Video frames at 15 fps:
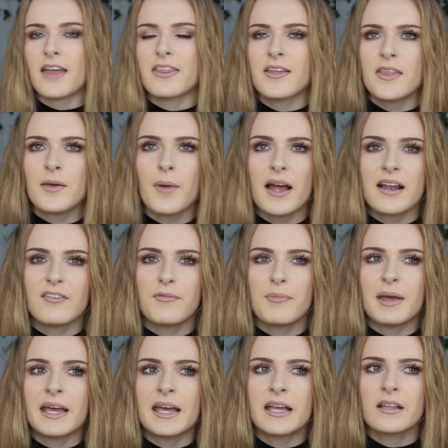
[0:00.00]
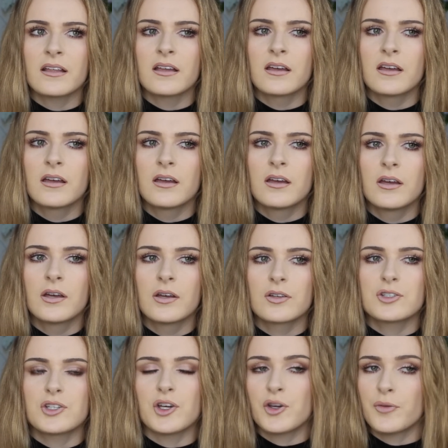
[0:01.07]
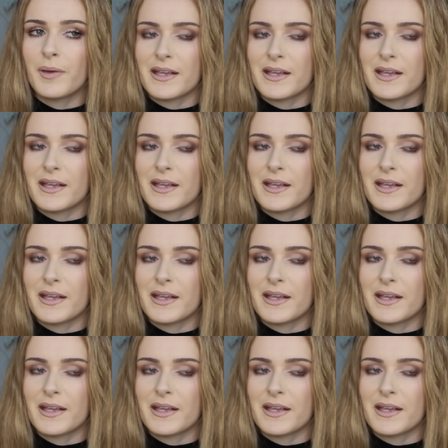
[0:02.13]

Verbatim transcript: I think there might have been two